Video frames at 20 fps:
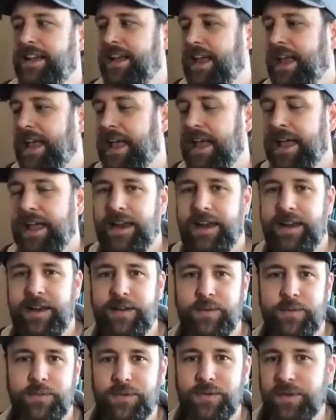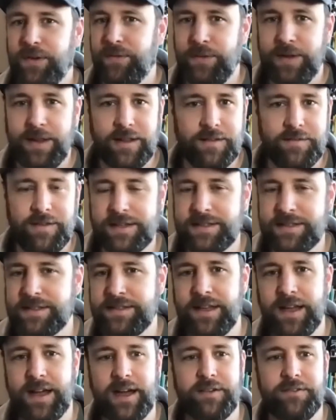and we love his
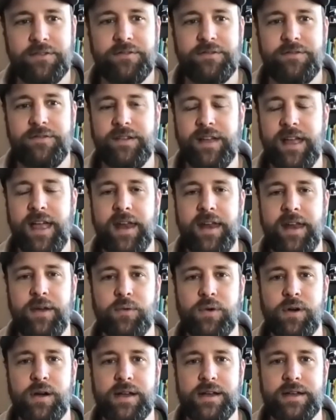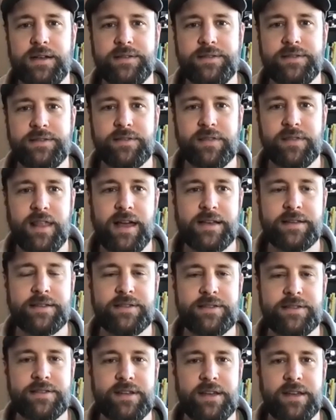stuff. And it was
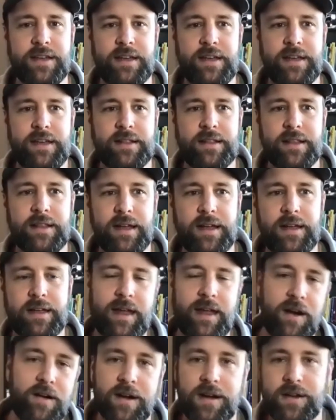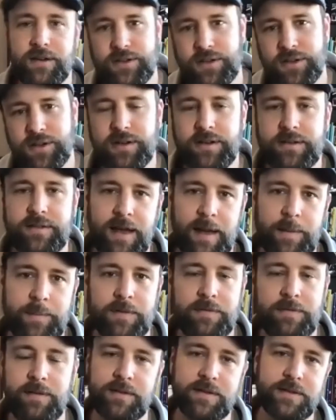less like caricature type
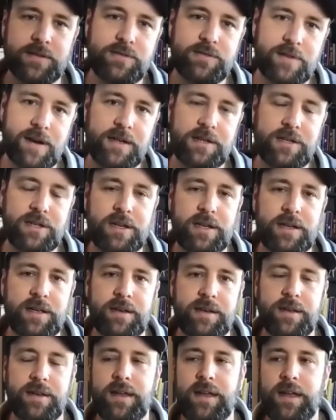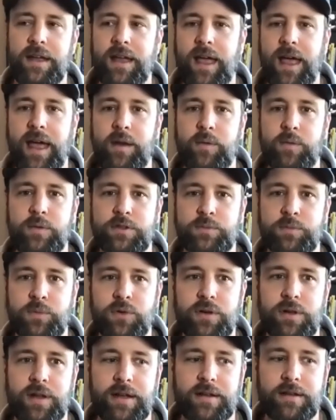of illustration, and it was
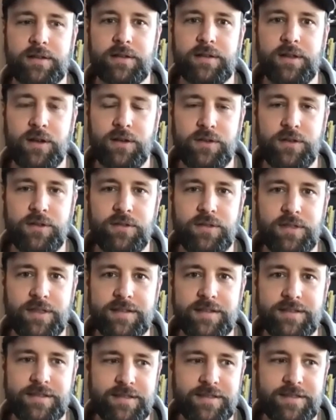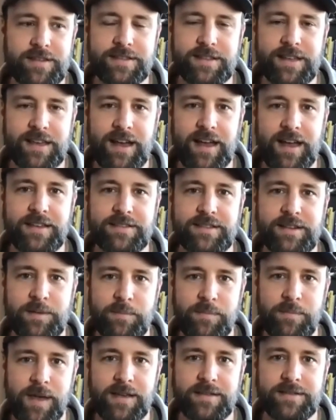more like, no, dude, this this guy is an
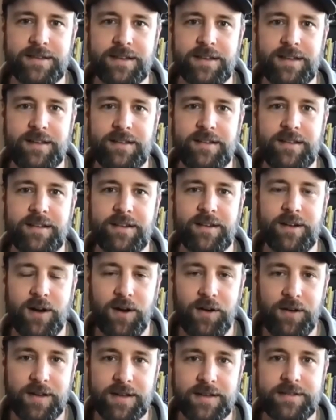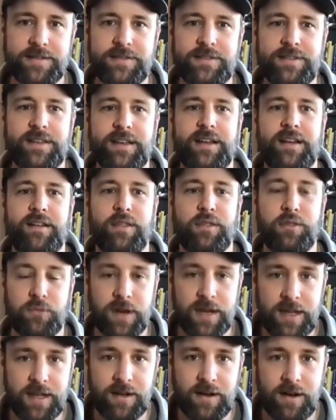amazing artist,
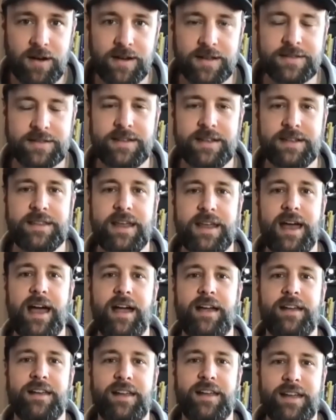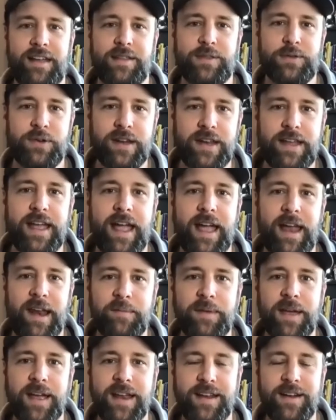3D artist at that, 3D
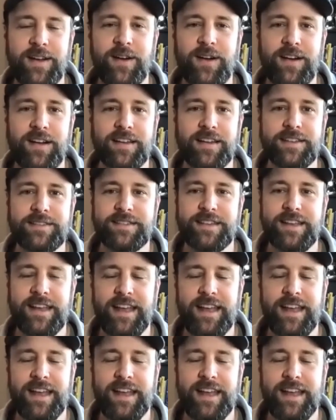animated artist